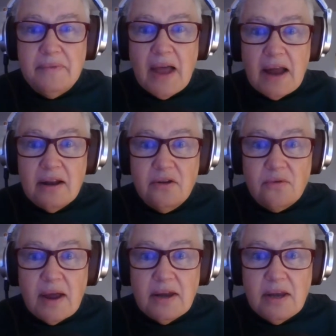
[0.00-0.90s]
not a
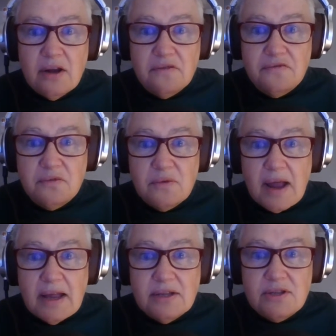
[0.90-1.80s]
great year for
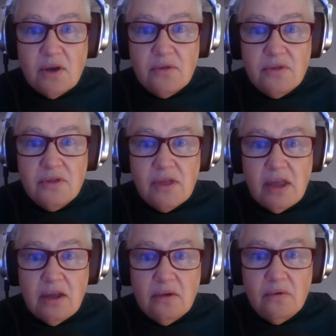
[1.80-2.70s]
rain, so
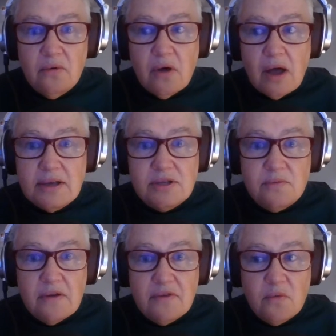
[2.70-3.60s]
I guess
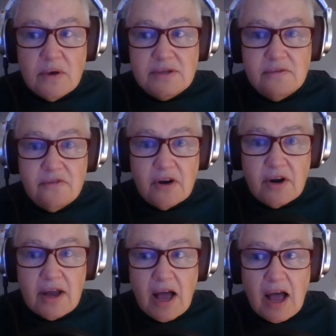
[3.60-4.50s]
the river wasn't
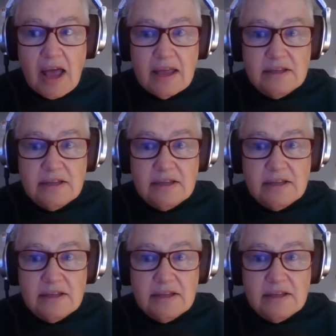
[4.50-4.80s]
very high.